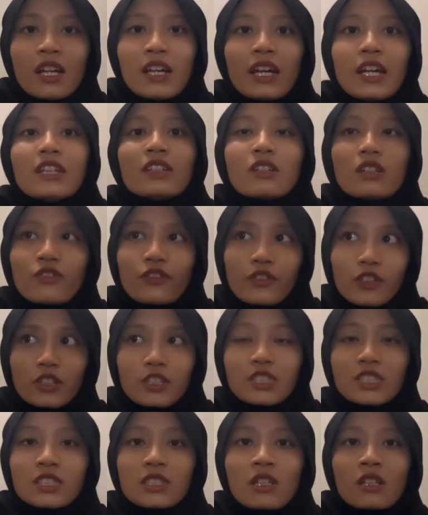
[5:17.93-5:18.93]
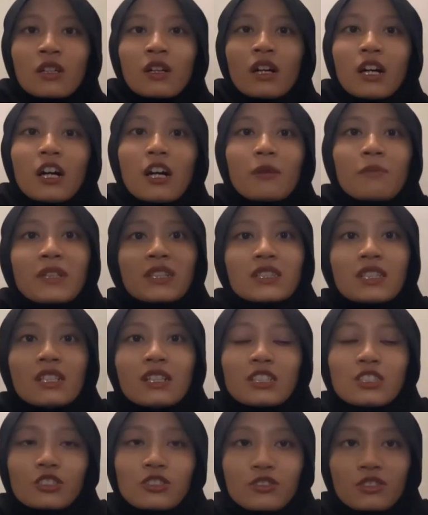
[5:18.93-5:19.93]
And of course,
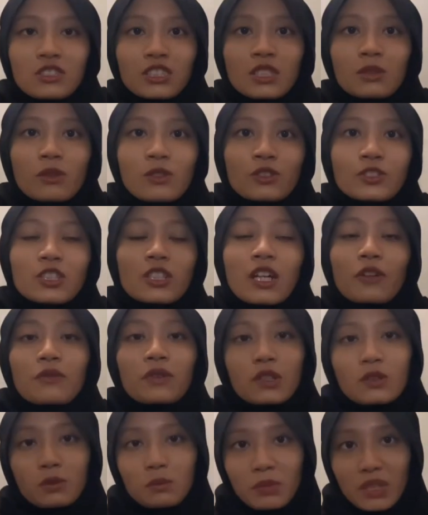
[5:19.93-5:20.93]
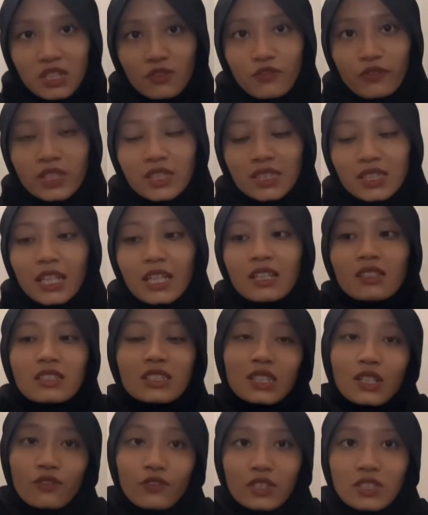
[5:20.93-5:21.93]
multilateralism also have their own benefits and
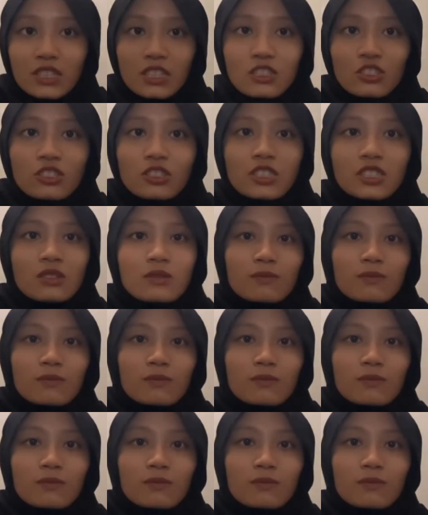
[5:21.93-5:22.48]
disadvantages.